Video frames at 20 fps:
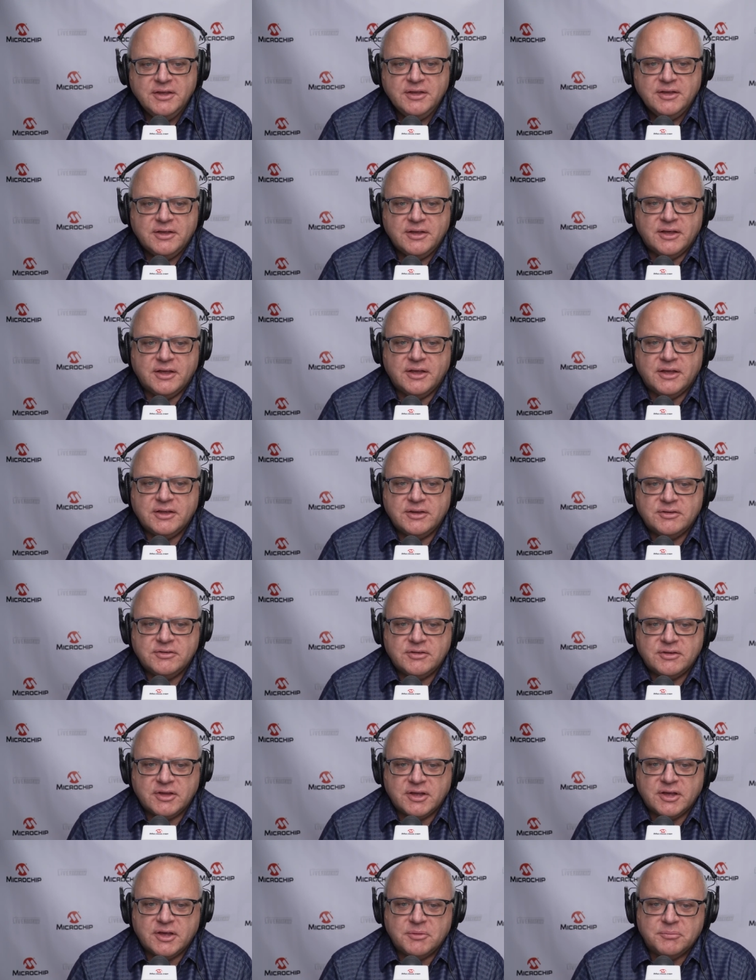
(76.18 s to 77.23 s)
And
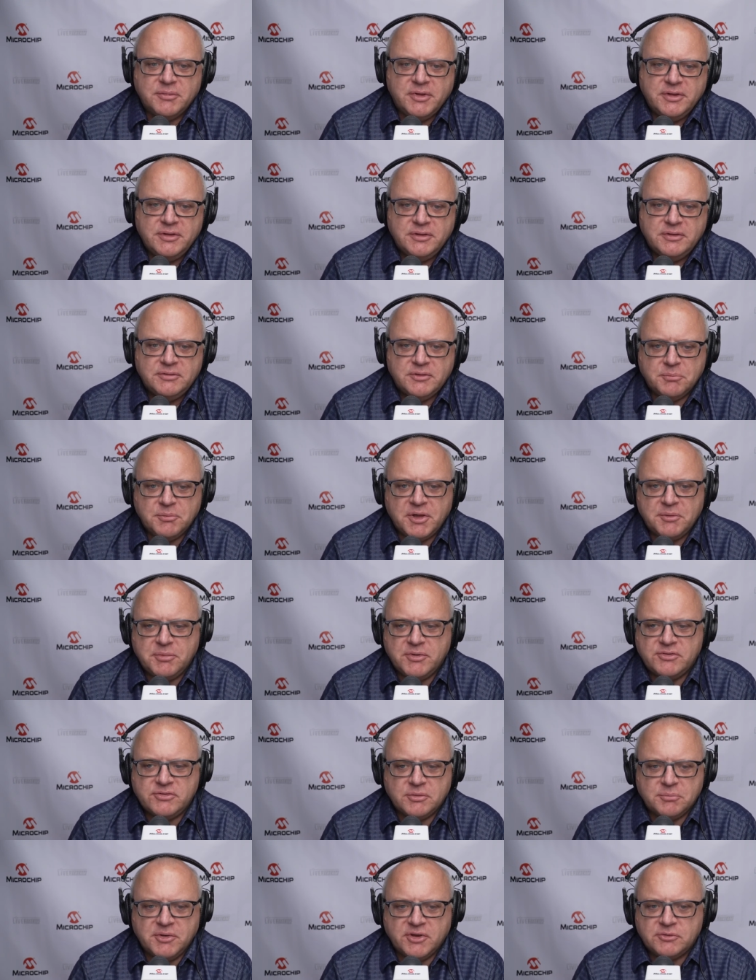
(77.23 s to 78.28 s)
um, there may be
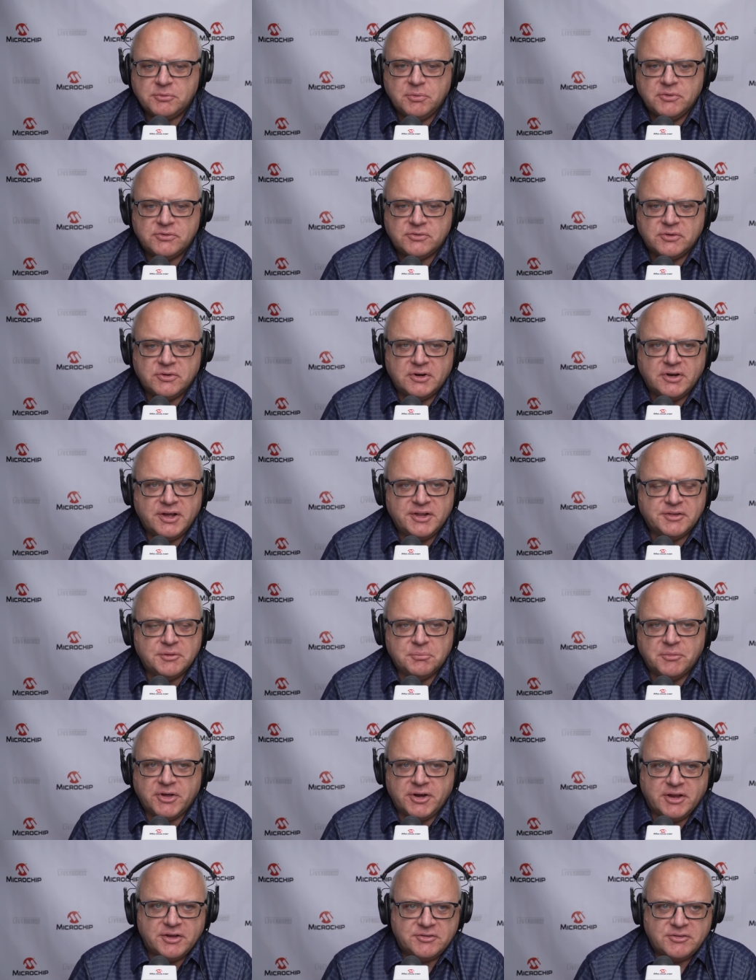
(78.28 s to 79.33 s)
some experts online that
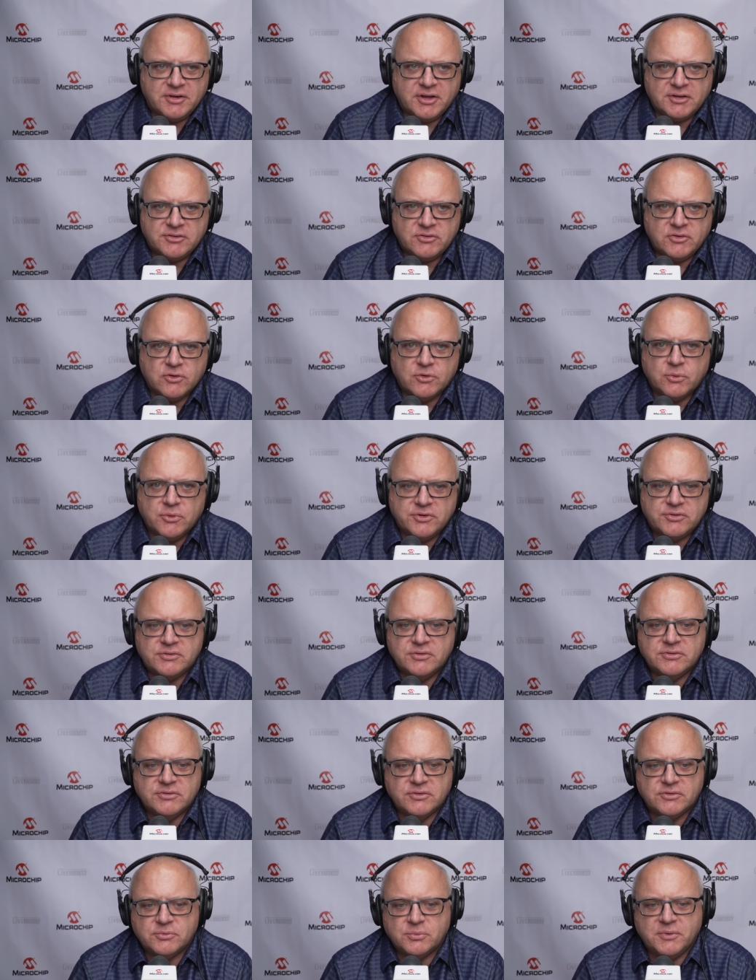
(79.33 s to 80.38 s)
might actually answer your
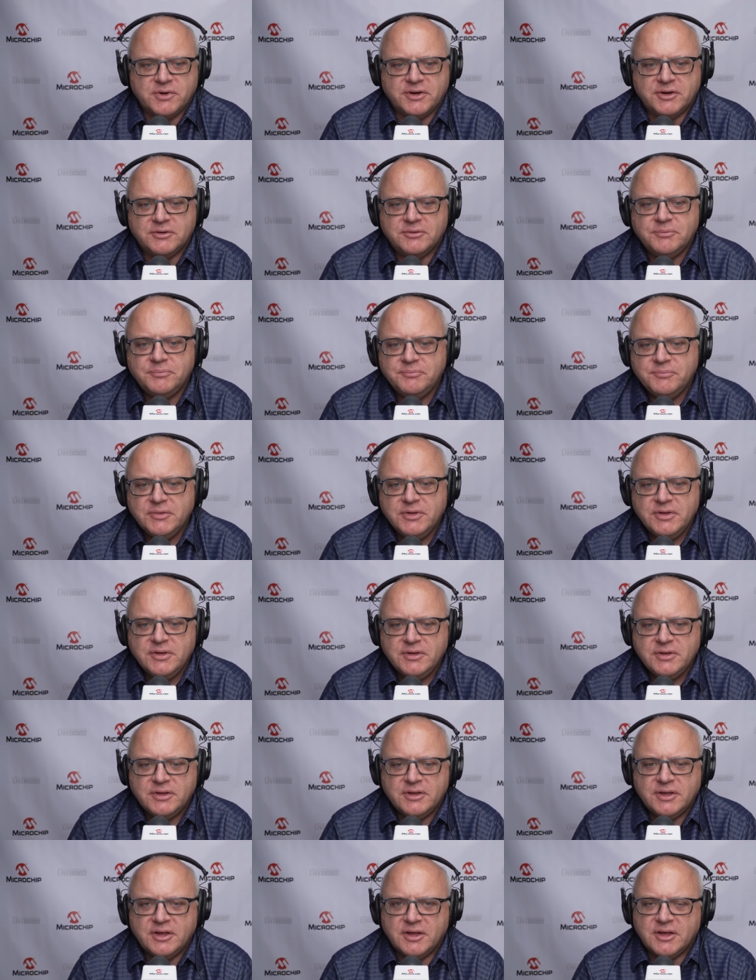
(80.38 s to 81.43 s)
questions as well.
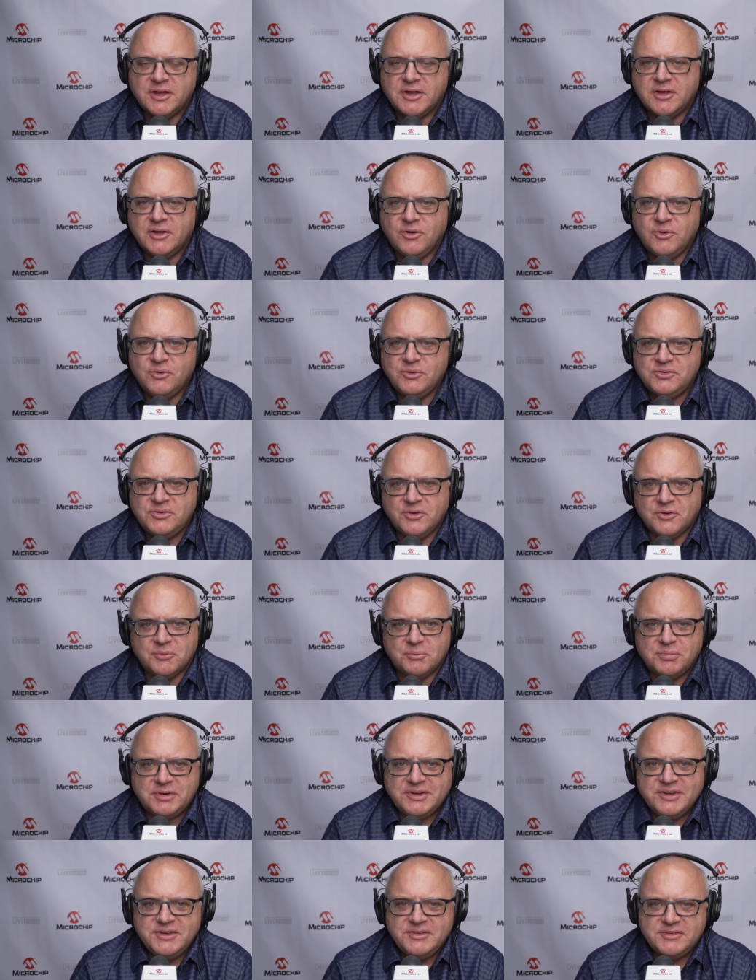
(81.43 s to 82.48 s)
Uh, also,
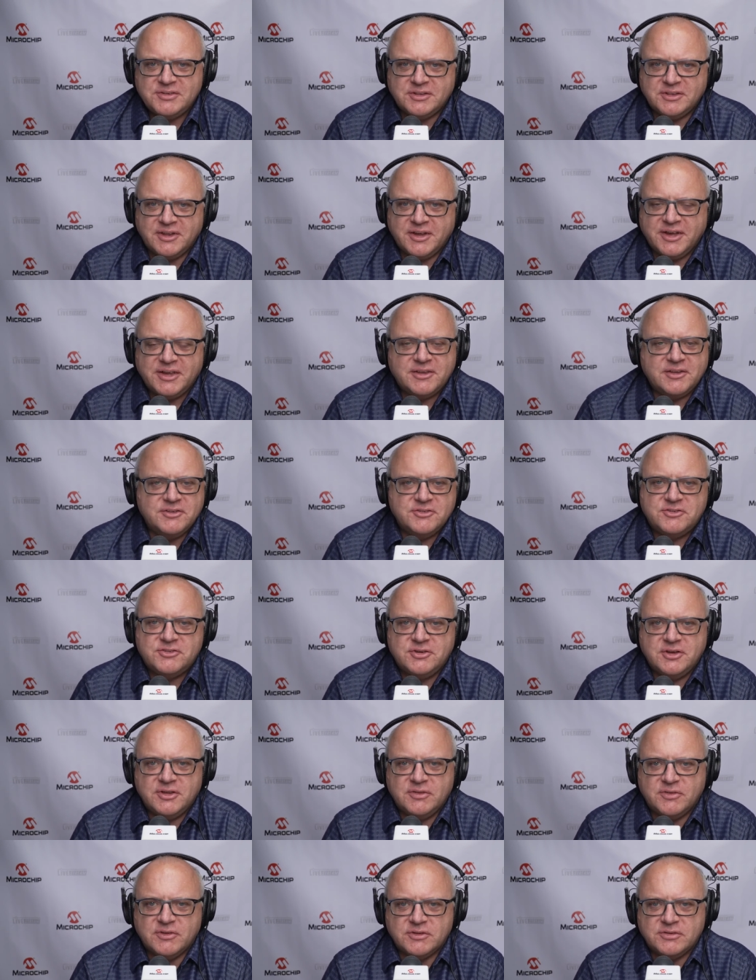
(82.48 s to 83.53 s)
please like and
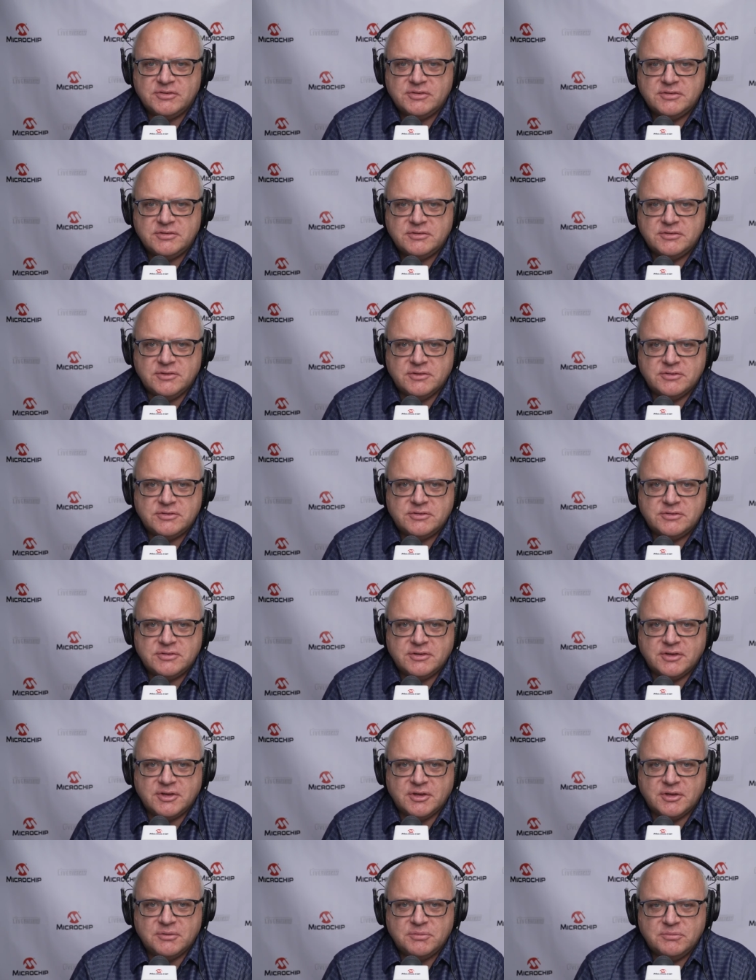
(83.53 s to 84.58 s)
share this this
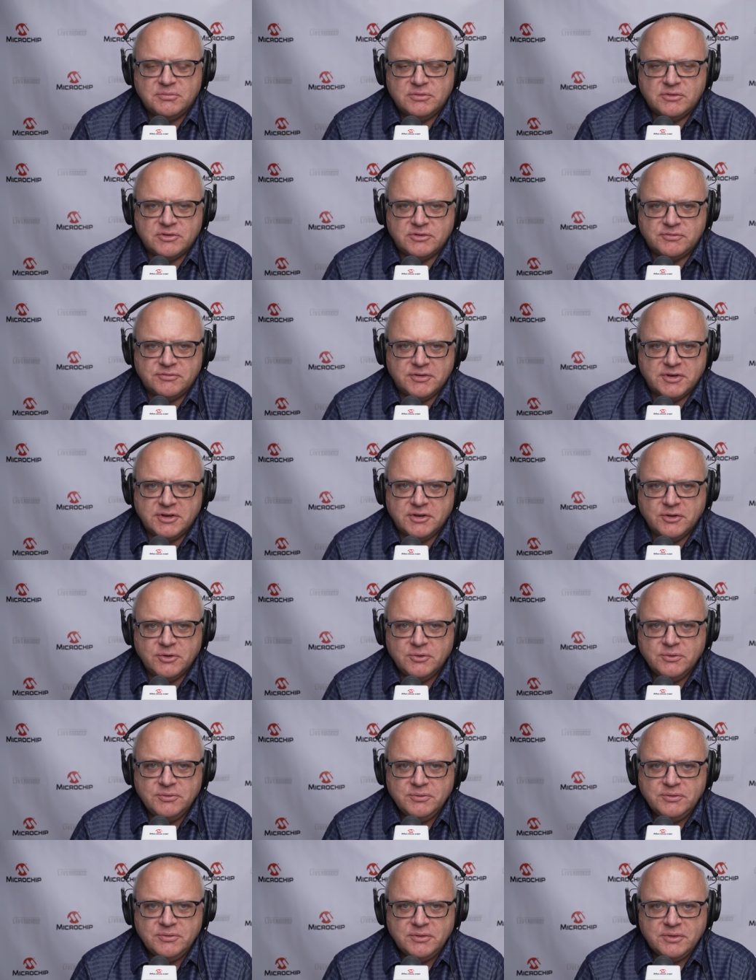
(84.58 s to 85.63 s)
uh, this
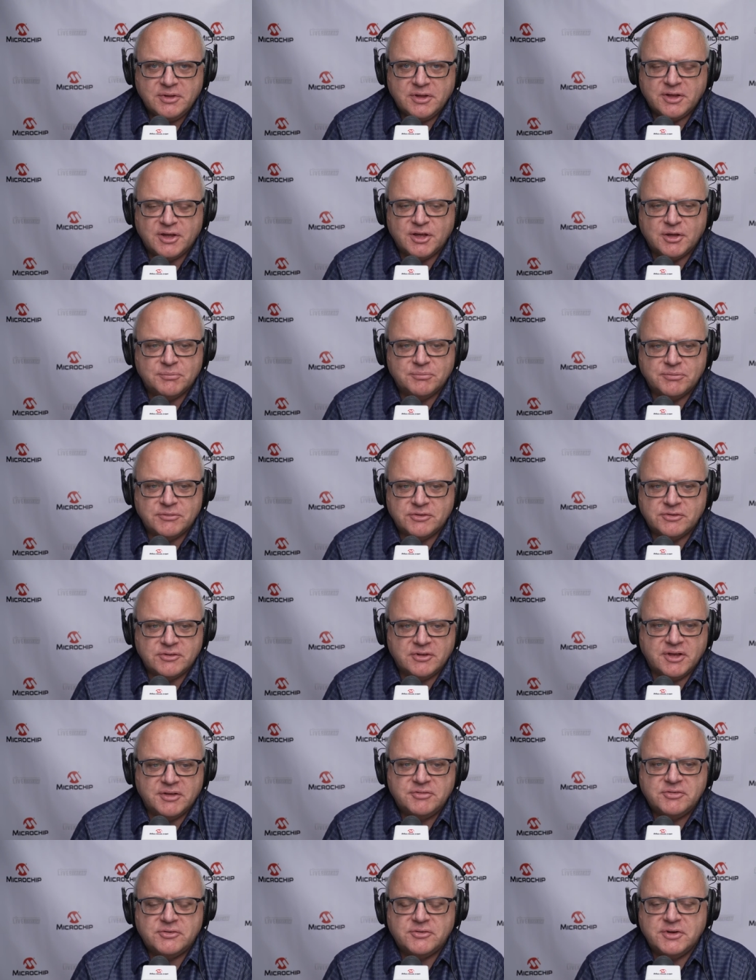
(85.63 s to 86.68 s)
video, um, this
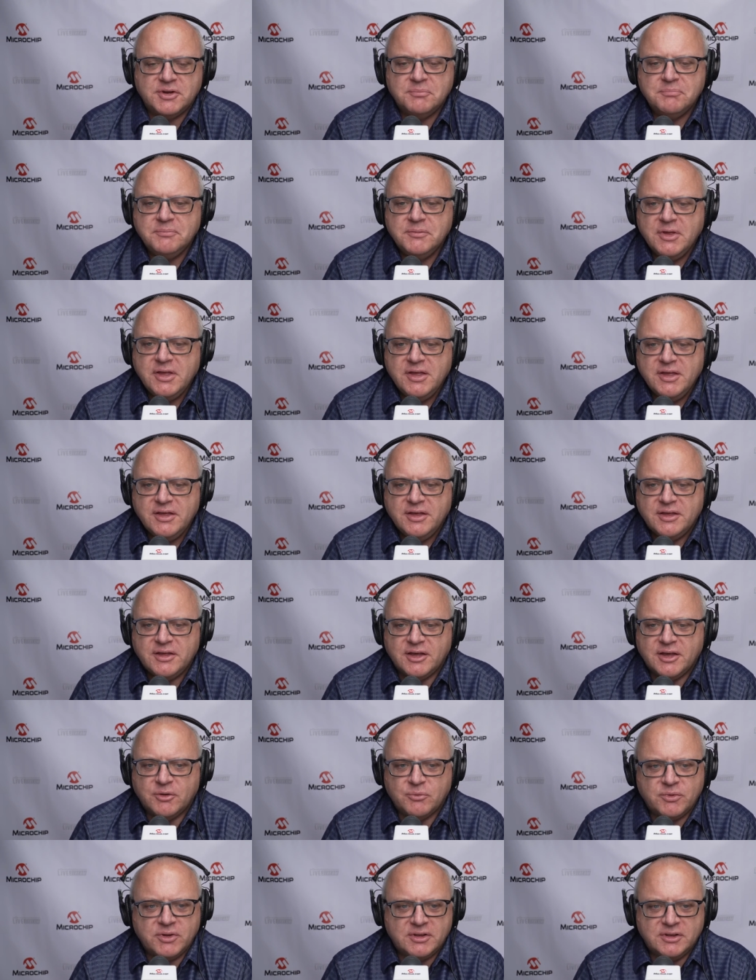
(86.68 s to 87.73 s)
live stream.
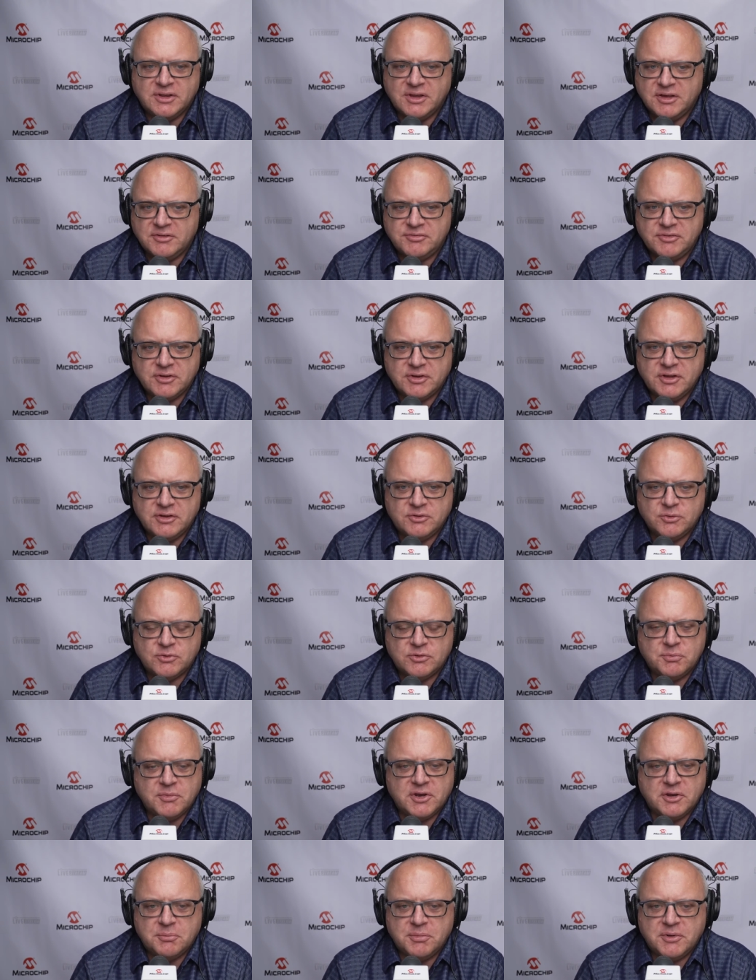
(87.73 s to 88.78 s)
Uh, we'd love to get to as
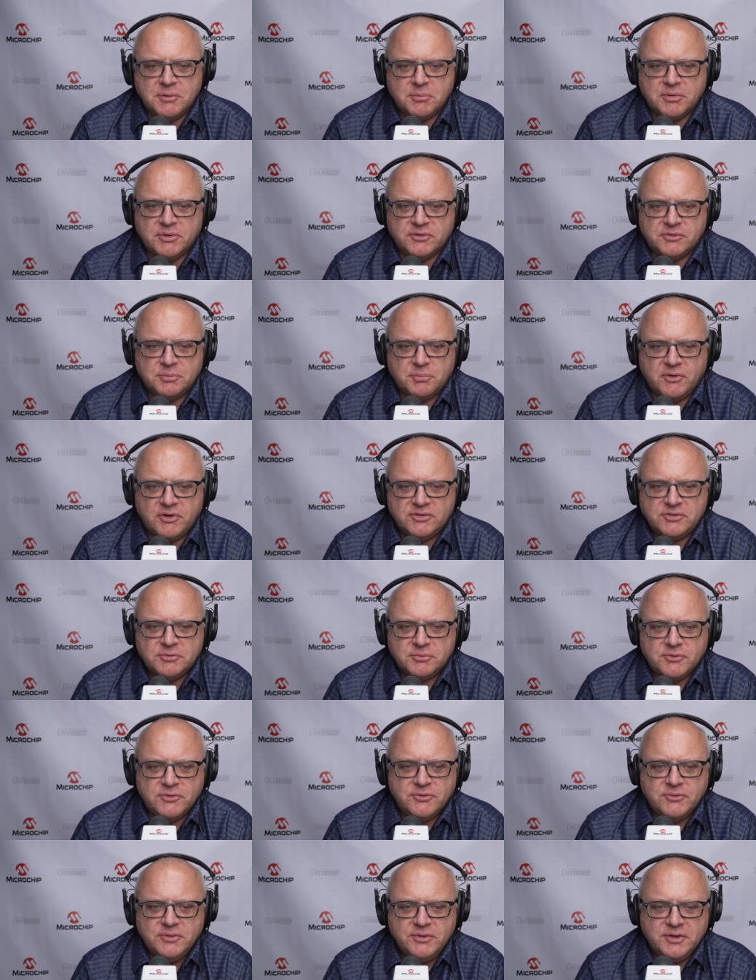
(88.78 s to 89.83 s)
many people as
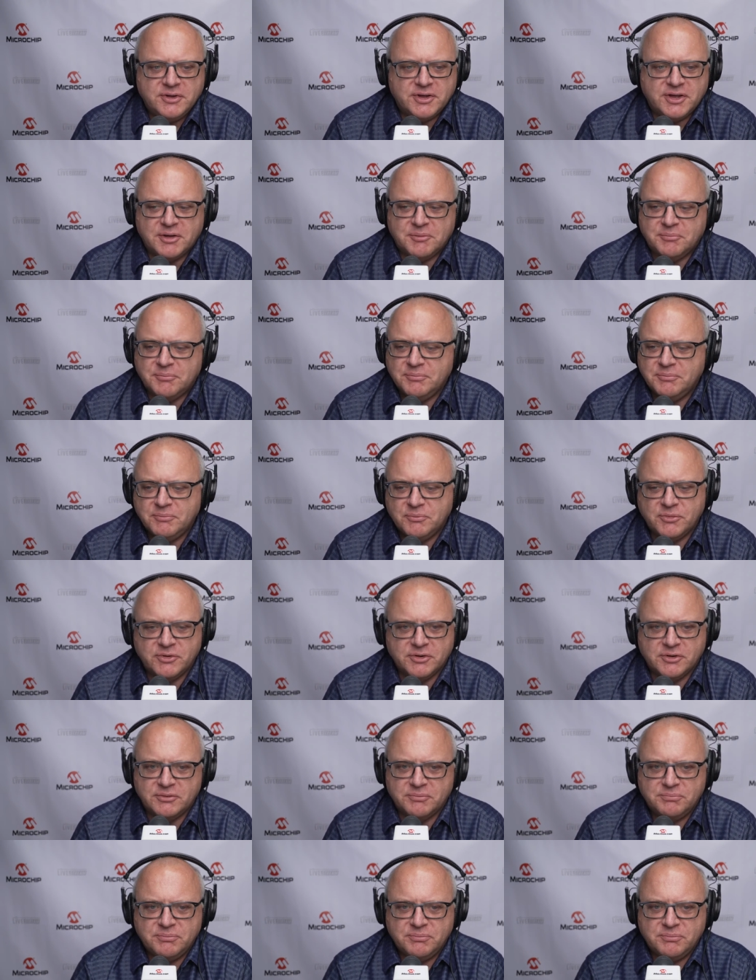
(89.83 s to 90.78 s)
possible. Um, we're